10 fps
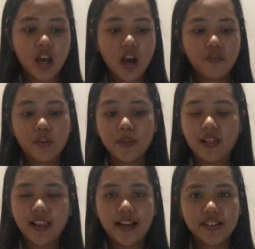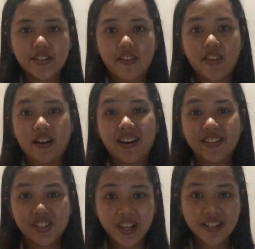from the lands that their
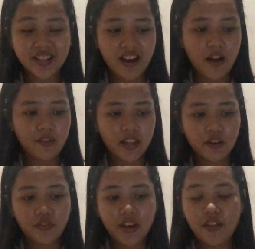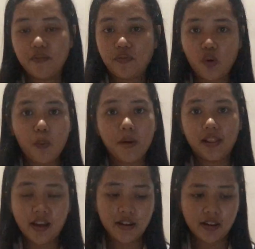ancestors have lived in for
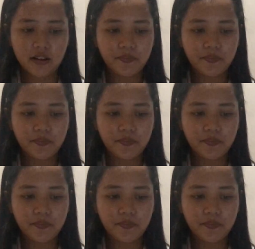millennia.